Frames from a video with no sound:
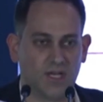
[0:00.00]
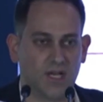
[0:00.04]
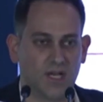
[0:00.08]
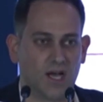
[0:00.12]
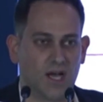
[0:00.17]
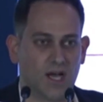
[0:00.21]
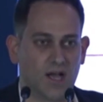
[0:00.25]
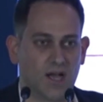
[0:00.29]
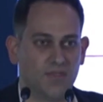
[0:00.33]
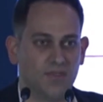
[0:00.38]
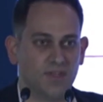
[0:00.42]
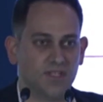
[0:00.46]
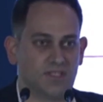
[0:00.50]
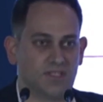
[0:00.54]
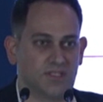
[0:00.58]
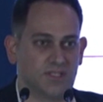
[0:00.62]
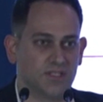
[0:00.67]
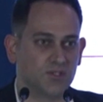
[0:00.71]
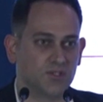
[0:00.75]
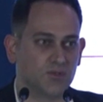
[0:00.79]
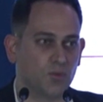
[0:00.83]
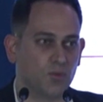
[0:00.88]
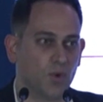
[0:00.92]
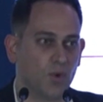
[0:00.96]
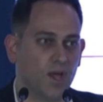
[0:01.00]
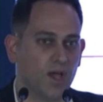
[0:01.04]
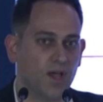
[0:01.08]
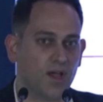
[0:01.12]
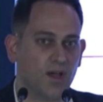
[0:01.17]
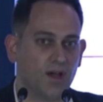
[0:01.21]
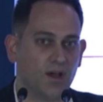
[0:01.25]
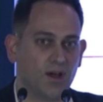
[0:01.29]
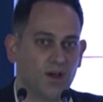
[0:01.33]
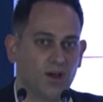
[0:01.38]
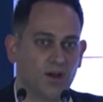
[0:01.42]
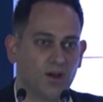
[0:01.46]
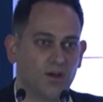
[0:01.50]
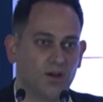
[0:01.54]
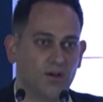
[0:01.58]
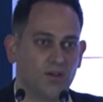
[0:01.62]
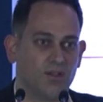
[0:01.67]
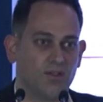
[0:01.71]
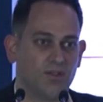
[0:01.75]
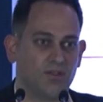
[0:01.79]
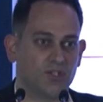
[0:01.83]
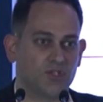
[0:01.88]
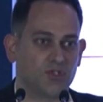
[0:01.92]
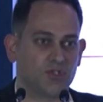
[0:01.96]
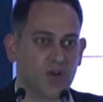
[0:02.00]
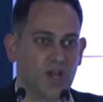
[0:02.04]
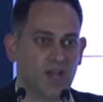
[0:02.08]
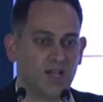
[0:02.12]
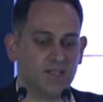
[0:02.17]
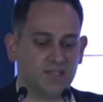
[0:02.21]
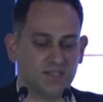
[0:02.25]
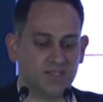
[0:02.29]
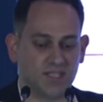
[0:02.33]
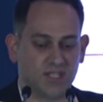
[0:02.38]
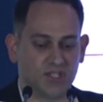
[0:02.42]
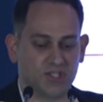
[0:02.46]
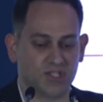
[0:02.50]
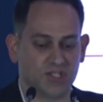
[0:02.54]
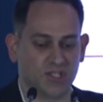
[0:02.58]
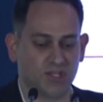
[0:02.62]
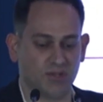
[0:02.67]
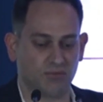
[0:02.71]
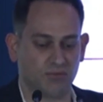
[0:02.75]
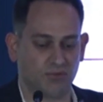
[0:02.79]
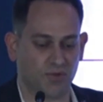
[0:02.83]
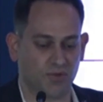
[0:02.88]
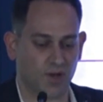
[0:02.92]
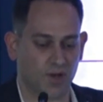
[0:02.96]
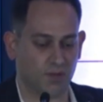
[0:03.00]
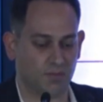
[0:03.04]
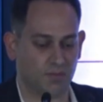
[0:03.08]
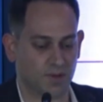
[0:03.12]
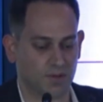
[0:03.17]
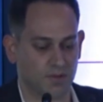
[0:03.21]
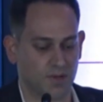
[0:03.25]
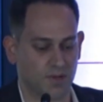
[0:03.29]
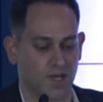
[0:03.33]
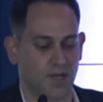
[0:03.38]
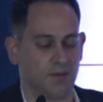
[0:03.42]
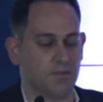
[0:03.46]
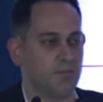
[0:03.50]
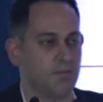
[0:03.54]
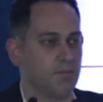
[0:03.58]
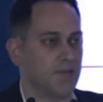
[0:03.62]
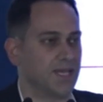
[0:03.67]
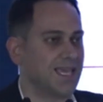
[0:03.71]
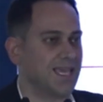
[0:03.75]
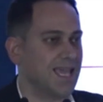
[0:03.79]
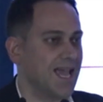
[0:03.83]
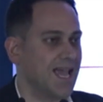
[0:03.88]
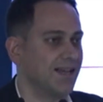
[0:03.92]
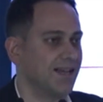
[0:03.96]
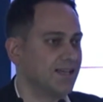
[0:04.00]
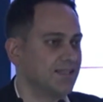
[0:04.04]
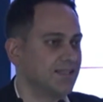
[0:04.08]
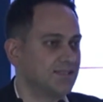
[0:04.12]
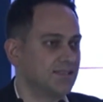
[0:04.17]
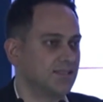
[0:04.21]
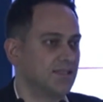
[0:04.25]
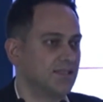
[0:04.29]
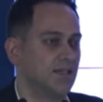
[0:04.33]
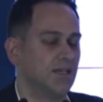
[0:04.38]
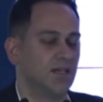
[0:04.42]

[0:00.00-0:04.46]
This is where the transition from mechanics